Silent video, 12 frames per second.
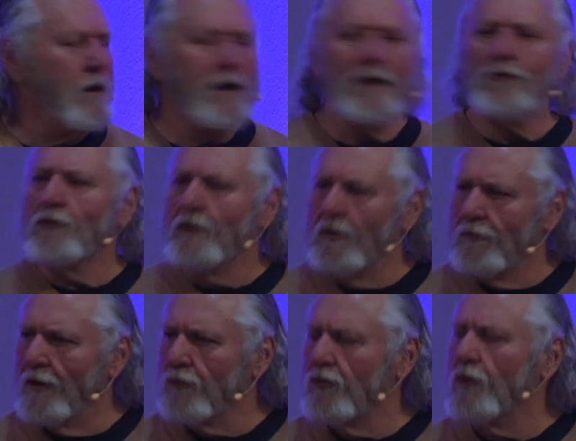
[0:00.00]
He's given
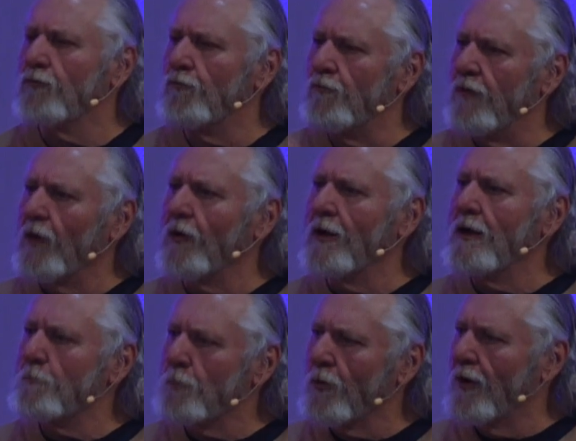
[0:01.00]
us His very
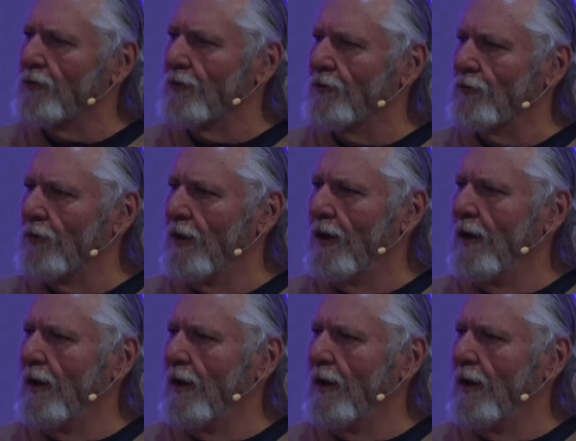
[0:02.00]
presence